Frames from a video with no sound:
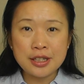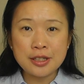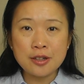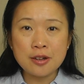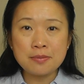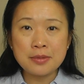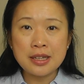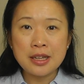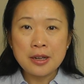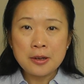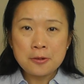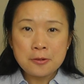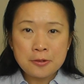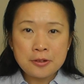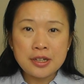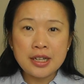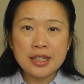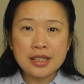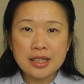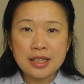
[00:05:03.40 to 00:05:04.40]
told me
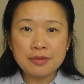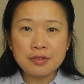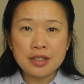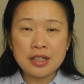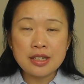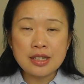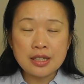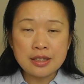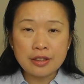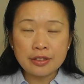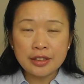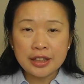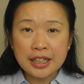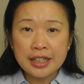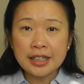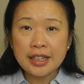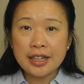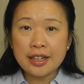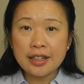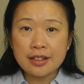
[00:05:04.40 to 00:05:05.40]
creativity is
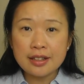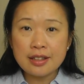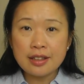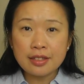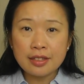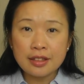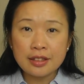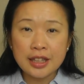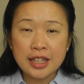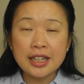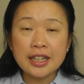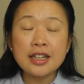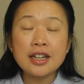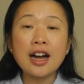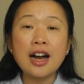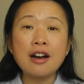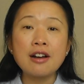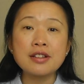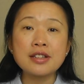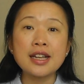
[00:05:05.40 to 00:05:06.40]
think
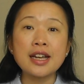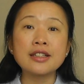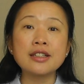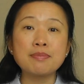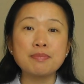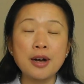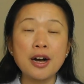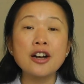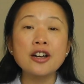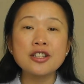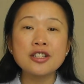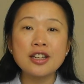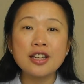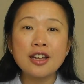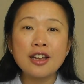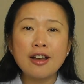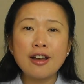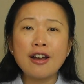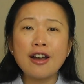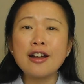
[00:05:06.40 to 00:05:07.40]
outside the box,
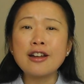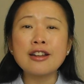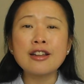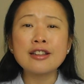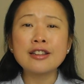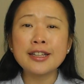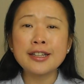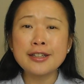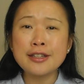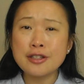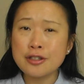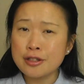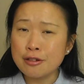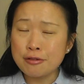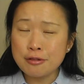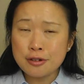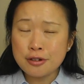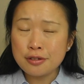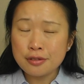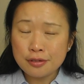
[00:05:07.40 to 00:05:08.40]
and I think it's so
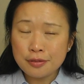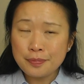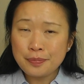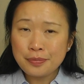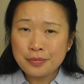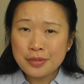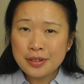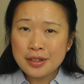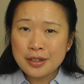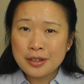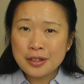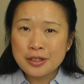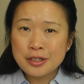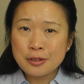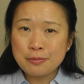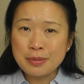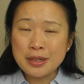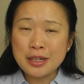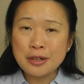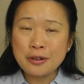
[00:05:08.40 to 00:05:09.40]
true.
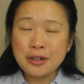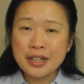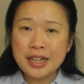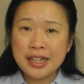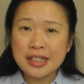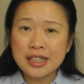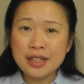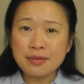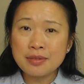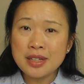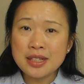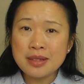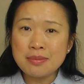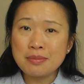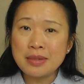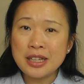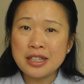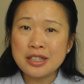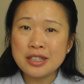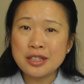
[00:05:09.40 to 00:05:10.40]
Being creative doesn't
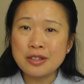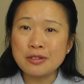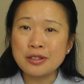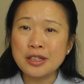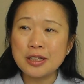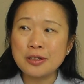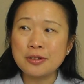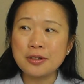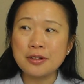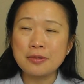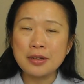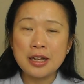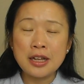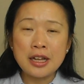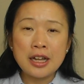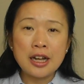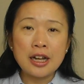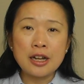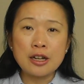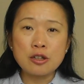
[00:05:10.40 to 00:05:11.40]
mean you need to
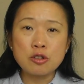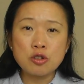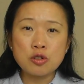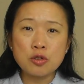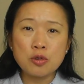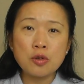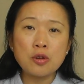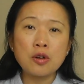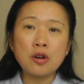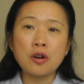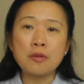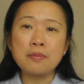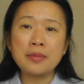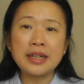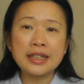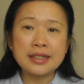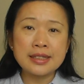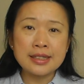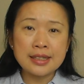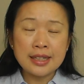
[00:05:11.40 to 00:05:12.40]
draw or
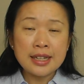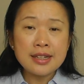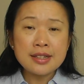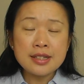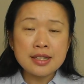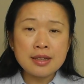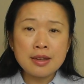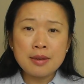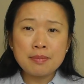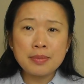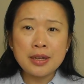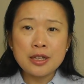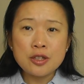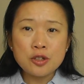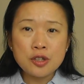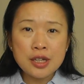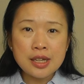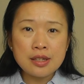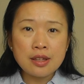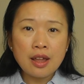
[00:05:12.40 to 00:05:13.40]
make things, but
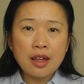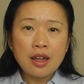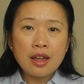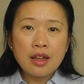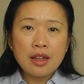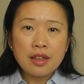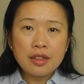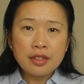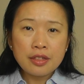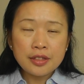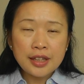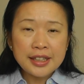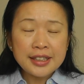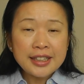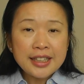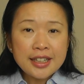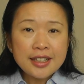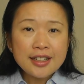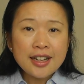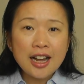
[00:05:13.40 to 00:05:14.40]
just
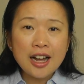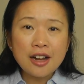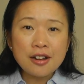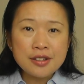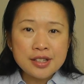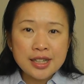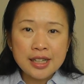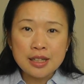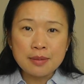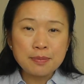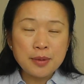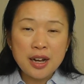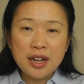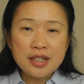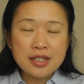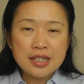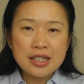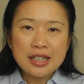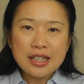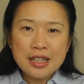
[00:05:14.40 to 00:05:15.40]
thinking outside the
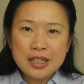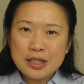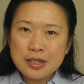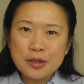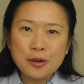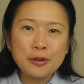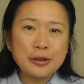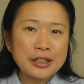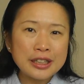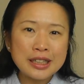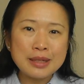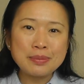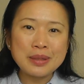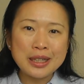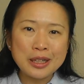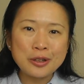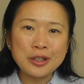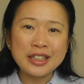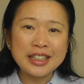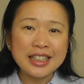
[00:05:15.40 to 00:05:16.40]
box is already being
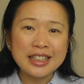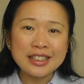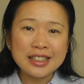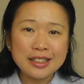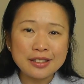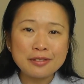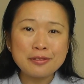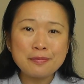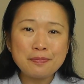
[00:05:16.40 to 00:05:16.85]
creative.